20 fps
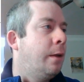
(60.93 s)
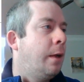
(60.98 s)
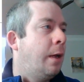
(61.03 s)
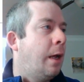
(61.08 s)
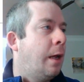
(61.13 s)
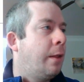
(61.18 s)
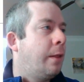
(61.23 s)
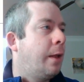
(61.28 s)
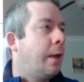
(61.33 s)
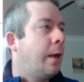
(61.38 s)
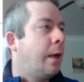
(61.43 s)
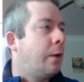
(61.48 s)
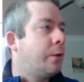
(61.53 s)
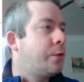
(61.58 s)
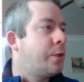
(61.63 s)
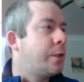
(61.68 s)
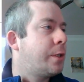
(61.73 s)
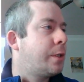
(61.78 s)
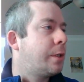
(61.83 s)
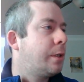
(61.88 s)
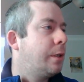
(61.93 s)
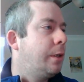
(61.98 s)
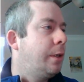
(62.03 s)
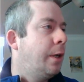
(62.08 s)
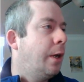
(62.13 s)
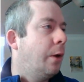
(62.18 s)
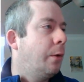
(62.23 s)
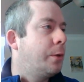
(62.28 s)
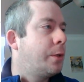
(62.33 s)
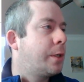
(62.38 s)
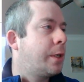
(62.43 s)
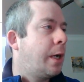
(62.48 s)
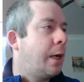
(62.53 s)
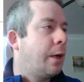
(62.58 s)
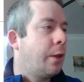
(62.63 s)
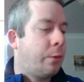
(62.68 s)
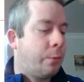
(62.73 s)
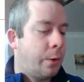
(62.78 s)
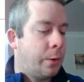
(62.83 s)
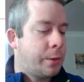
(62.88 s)
and then I'll just, just kind
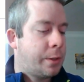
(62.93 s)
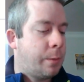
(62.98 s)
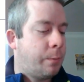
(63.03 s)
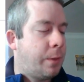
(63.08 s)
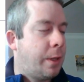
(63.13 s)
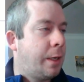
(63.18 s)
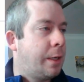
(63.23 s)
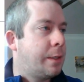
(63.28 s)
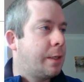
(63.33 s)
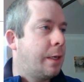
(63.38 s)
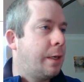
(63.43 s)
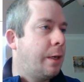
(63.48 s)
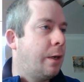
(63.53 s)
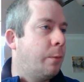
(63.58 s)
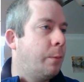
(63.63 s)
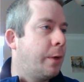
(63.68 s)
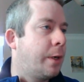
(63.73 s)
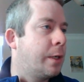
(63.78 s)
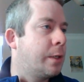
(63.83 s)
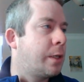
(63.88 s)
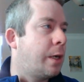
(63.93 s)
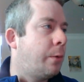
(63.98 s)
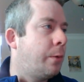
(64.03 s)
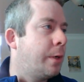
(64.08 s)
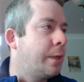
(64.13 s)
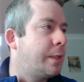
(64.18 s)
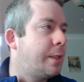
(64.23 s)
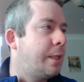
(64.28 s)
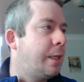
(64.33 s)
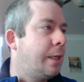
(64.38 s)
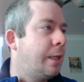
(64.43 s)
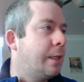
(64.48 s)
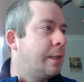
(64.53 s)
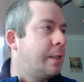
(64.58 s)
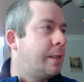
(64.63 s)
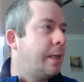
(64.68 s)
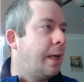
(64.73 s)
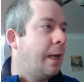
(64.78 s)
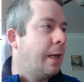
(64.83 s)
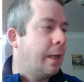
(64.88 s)
of throw some things in here because I want to see this
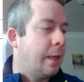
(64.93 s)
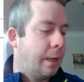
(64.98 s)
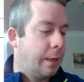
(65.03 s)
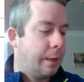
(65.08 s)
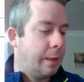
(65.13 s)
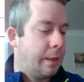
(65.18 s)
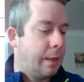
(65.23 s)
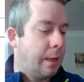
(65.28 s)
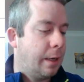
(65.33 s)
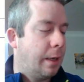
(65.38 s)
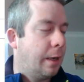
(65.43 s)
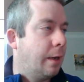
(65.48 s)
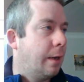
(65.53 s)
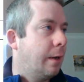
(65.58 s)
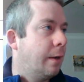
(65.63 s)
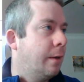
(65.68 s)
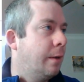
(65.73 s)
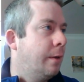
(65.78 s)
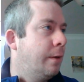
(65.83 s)
data again.